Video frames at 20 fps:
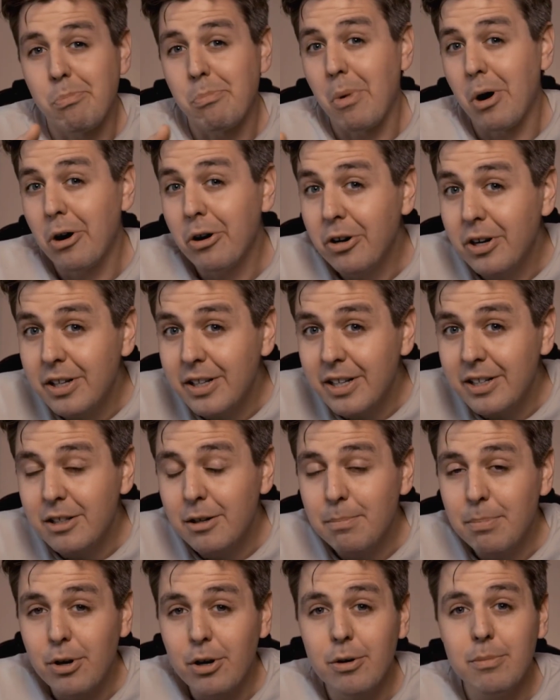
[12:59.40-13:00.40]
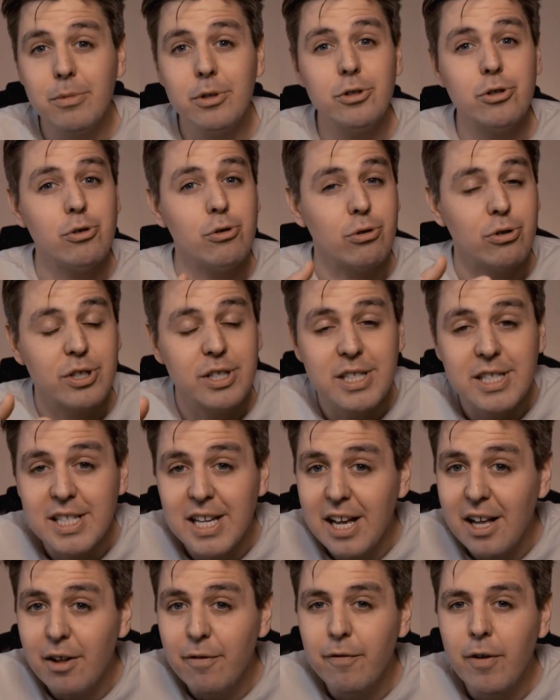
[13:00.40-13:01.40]
marketing department,
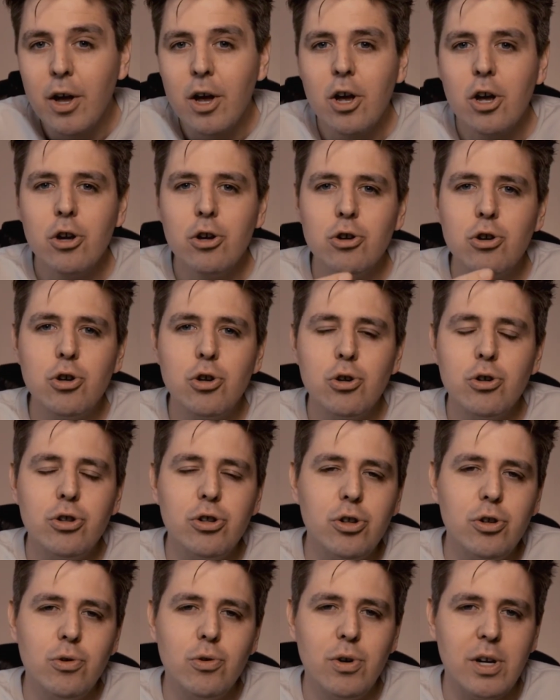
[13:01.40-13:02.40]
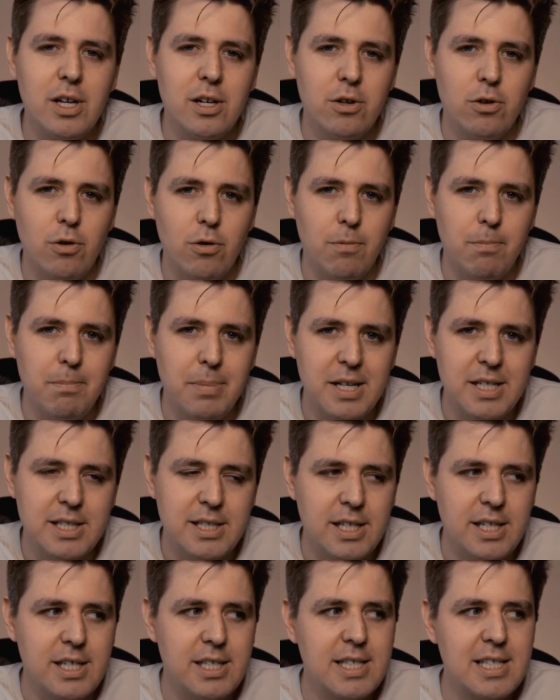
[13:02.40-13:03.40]
yourself could do in your
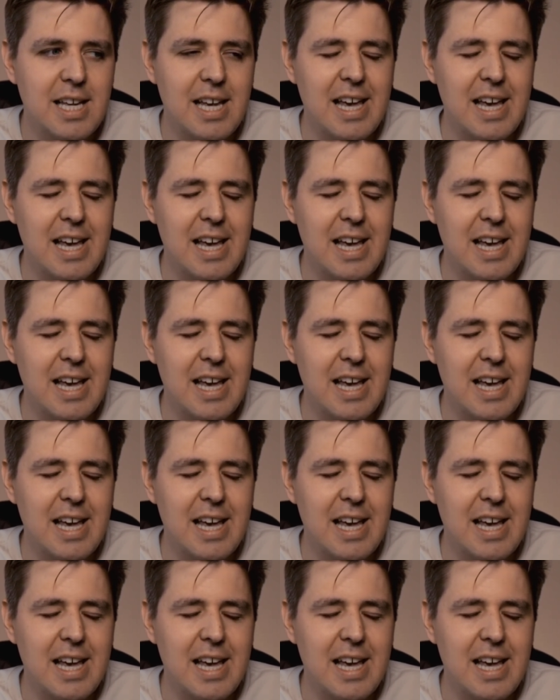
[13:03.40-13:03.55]
business